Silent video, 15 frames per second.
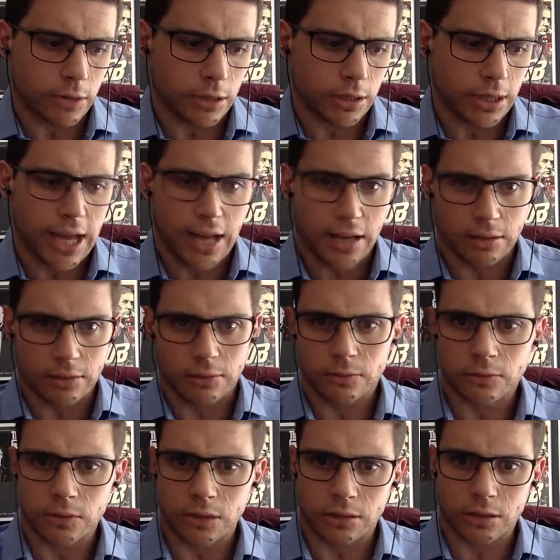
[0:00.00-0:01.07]
land.
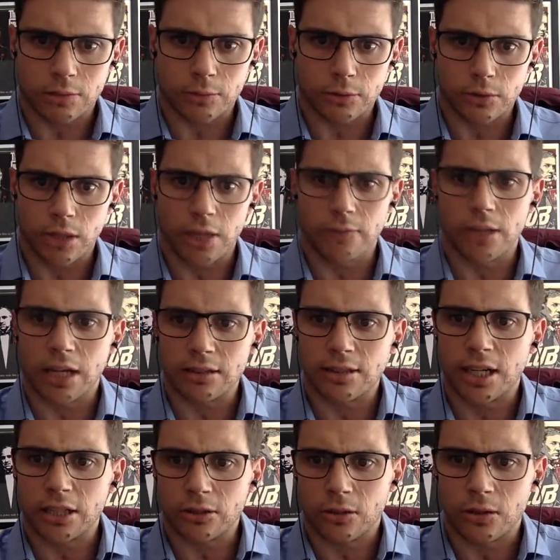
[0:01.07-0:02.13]
For example, you have
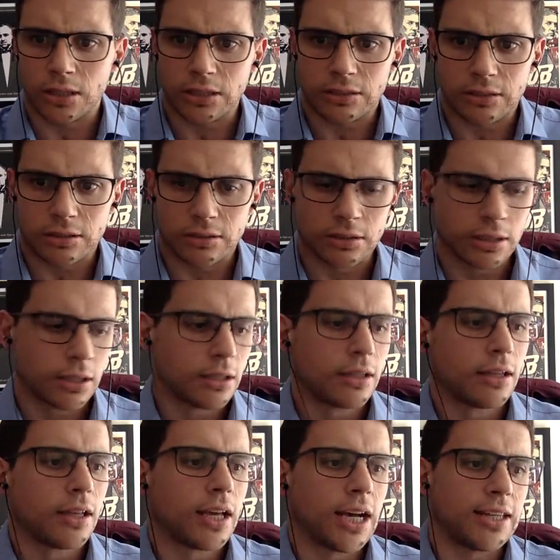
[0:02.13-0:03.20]
99-year leases,
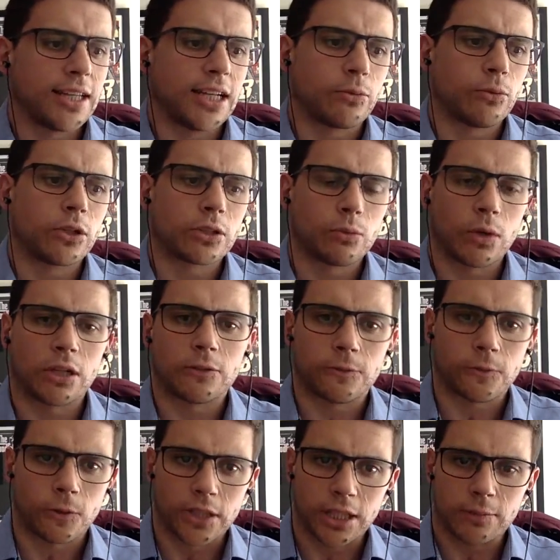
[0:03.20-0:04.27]
and that works well
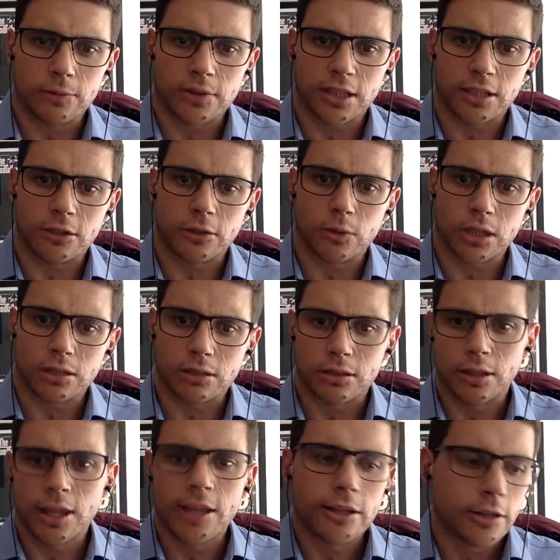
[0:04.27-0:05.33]
for them because they don't want
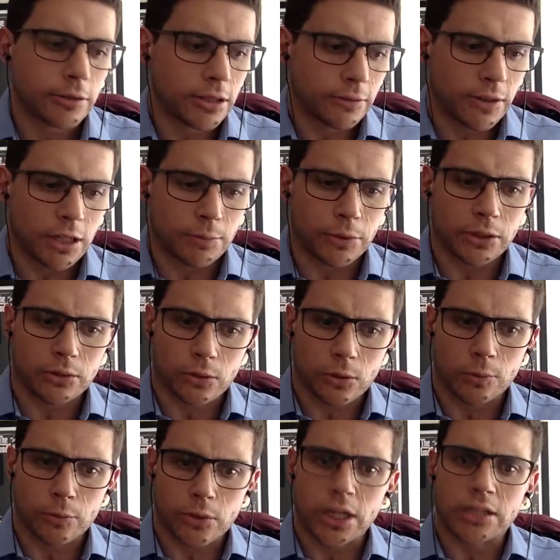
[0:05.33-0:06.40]
developers or
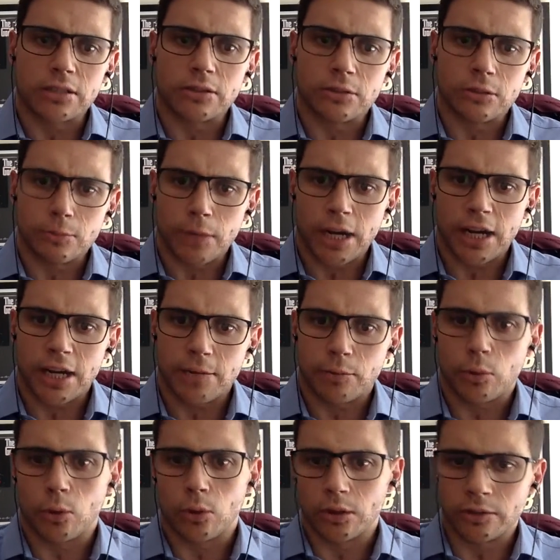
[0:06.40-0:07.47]
corporations to buy
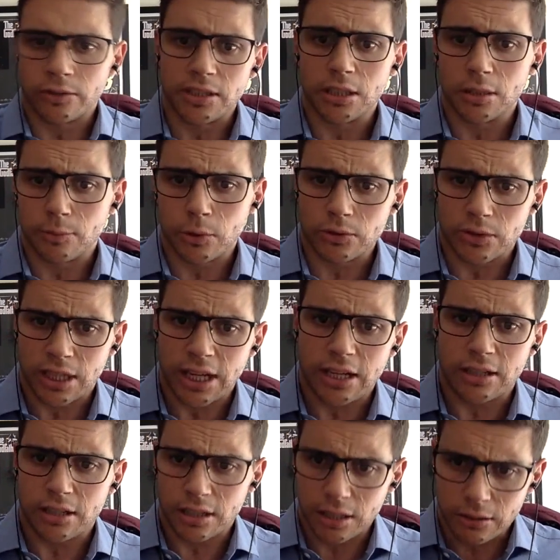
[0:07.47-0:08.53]
up all of Singapore's
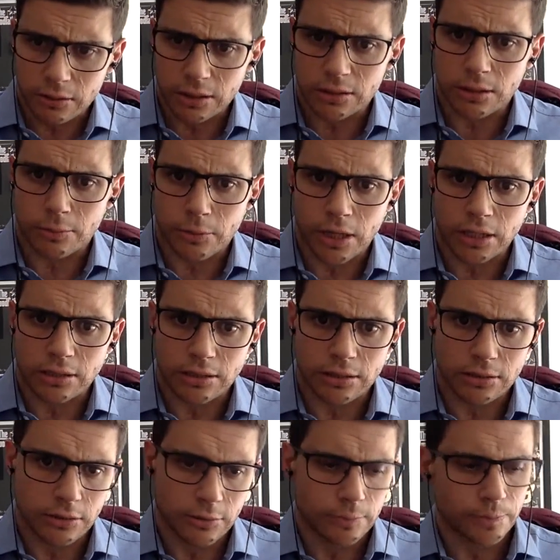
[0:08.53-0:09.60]
land and increase the
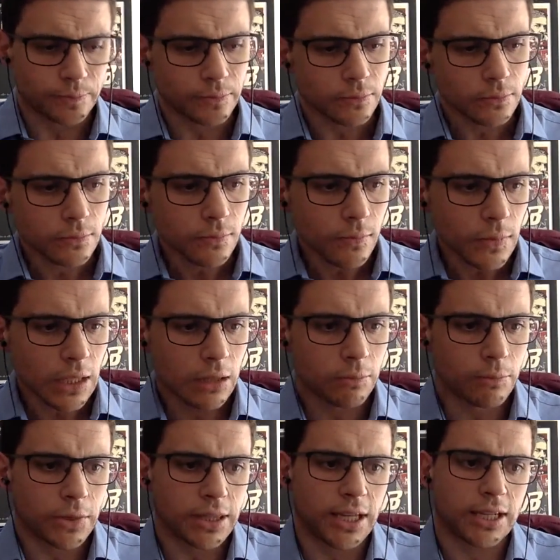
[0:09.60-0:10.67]
prices.
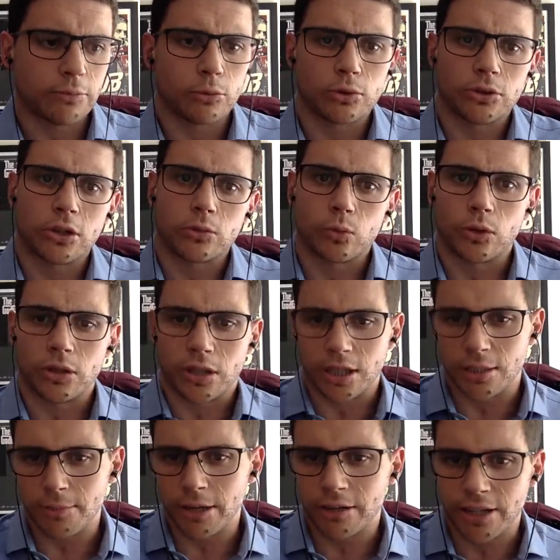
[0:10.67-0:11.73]
But that will not work
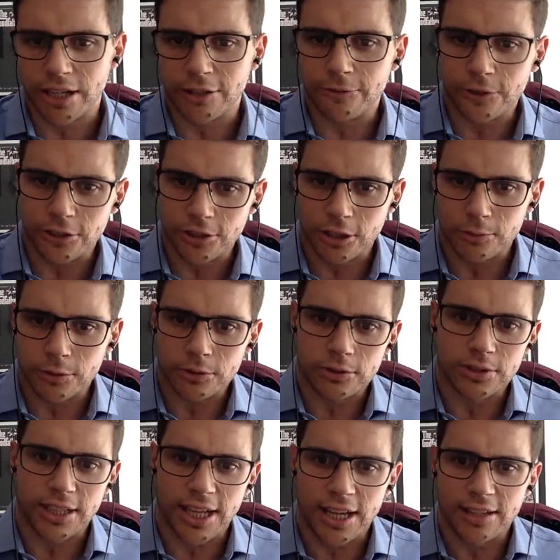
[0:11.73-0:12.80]
in America, for example,
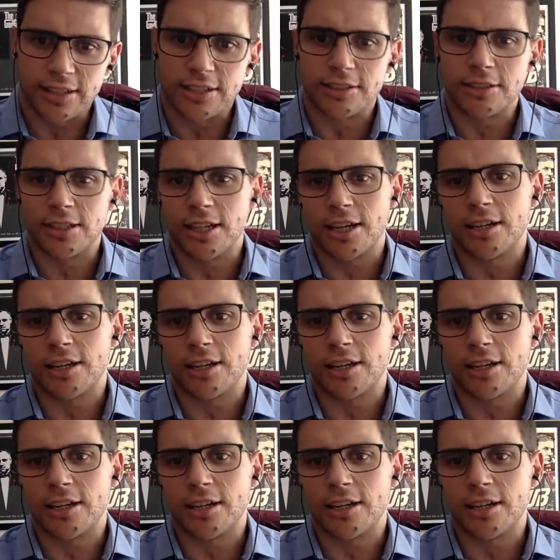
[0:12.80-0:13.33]
because land is